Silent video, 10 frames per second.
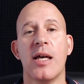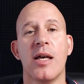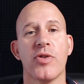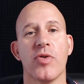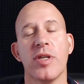
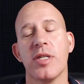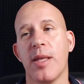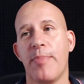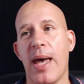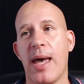So this
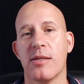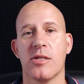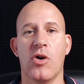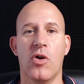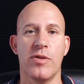depends
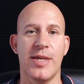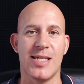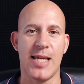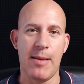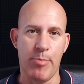on the
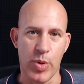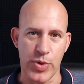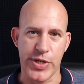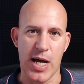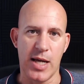sample
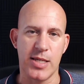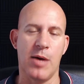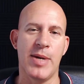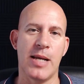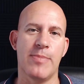size, how
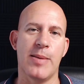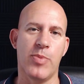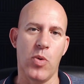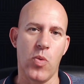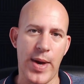many
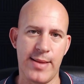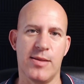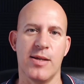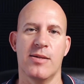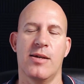people went
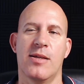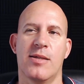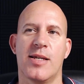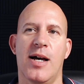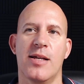
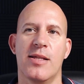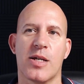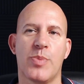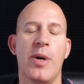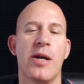inside the
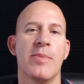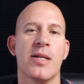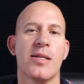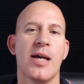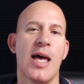
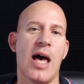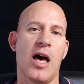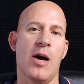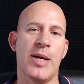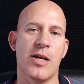experiment,
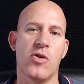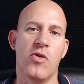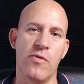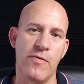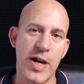how many
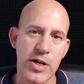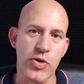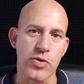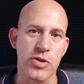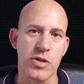
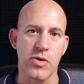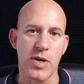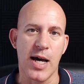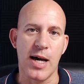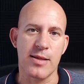conversions you
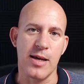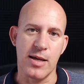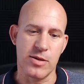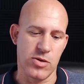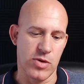got,
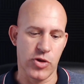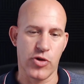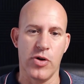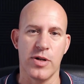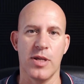and so in
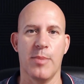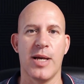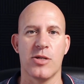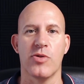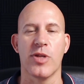turn it
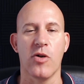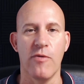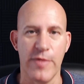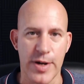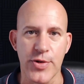depends on the
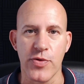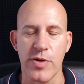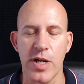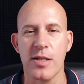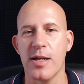conversion
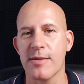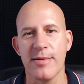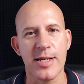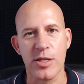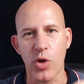rate.
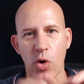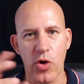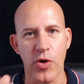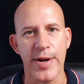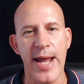It's all
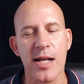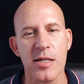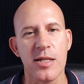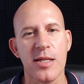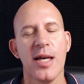
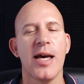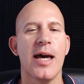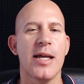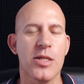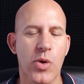connected
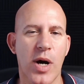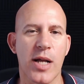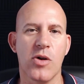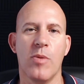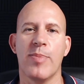and it's quite
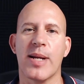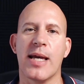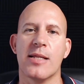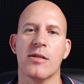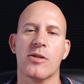
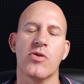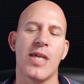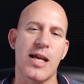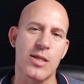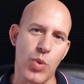complicated, so
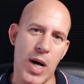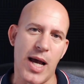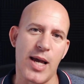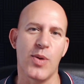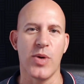that's
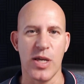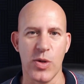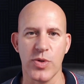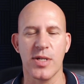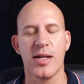why we
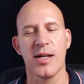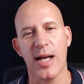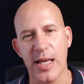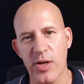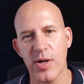use
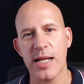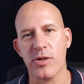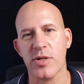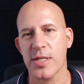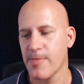calculators.